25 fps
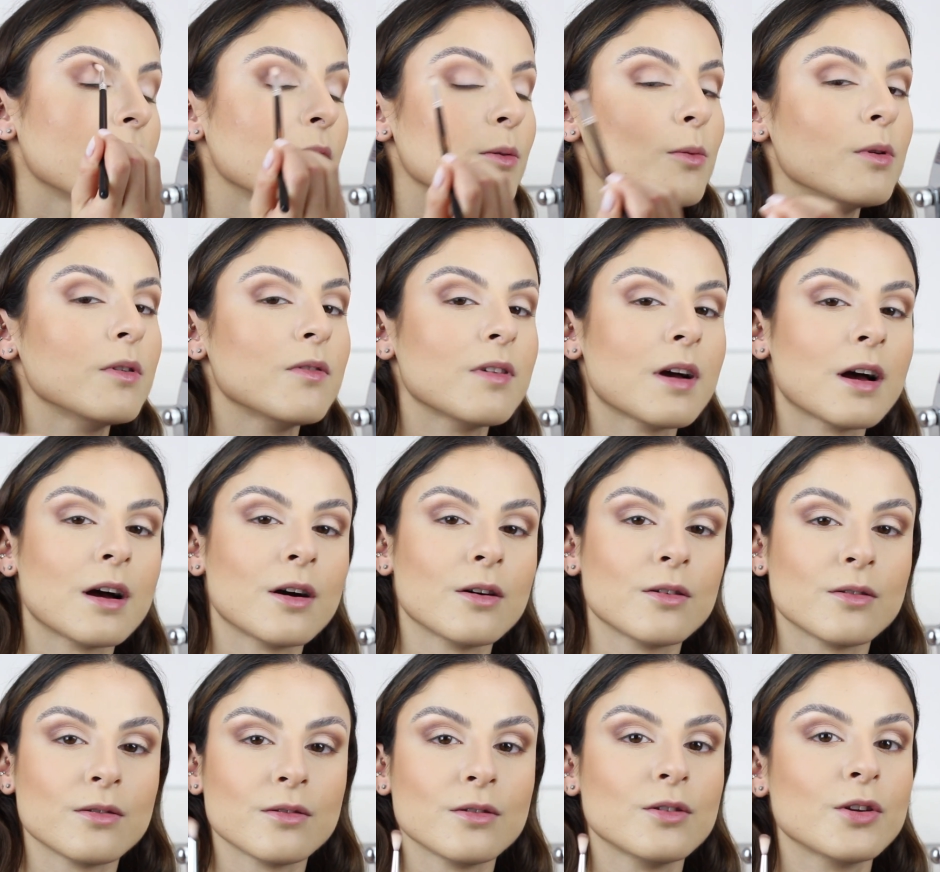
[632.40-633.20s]

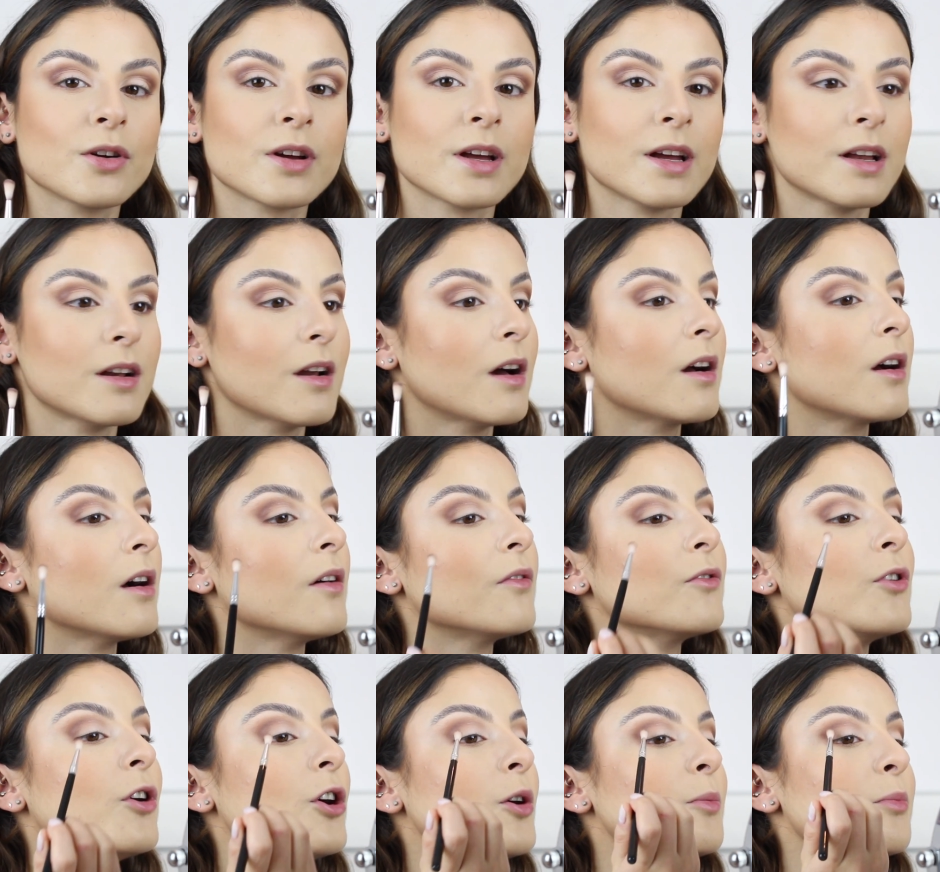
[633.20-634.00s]
without looking like
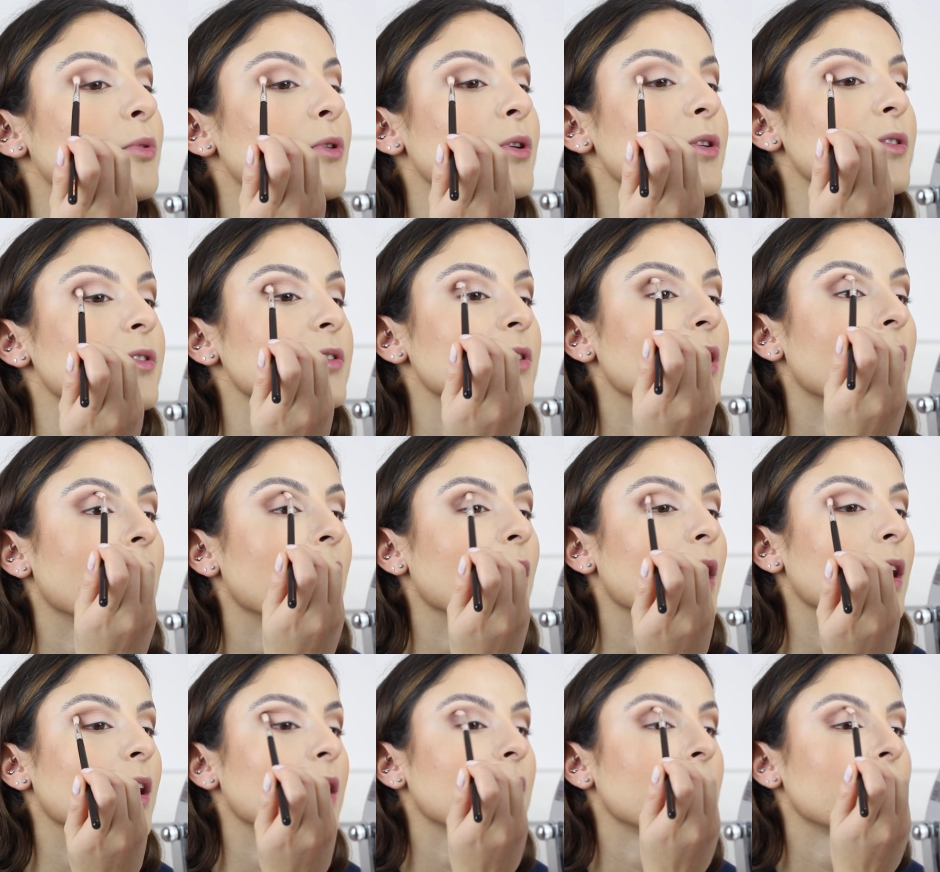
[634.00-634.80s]
I've got a bruised
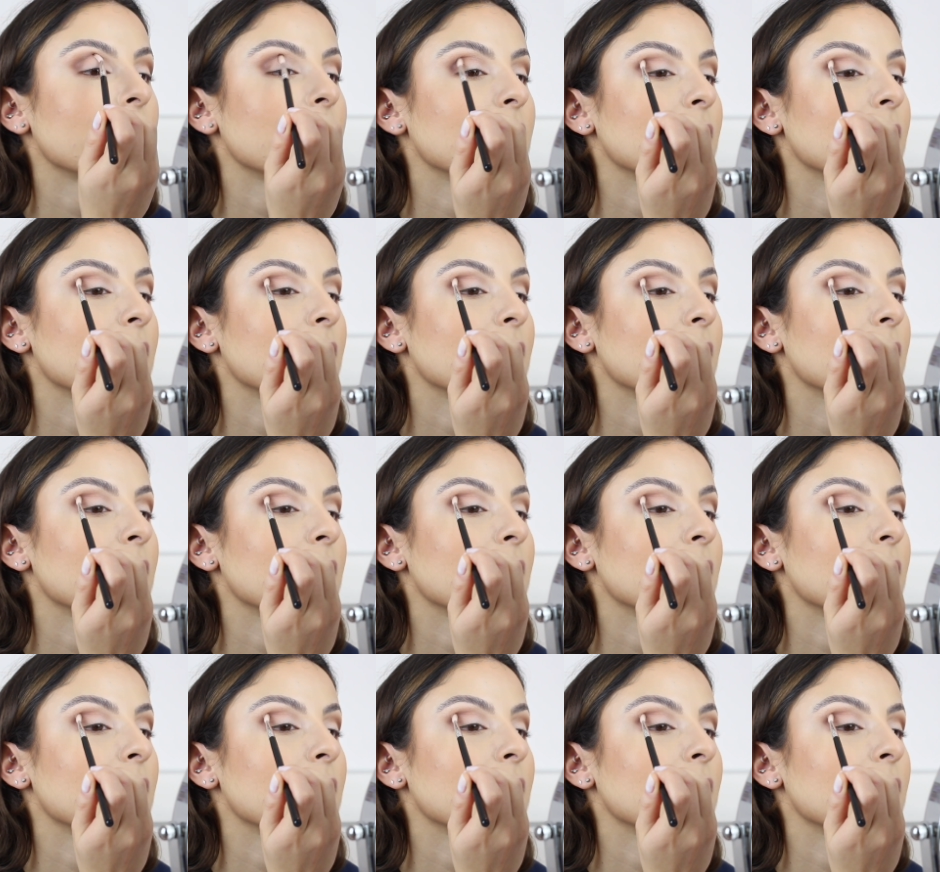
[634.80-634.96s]
eye.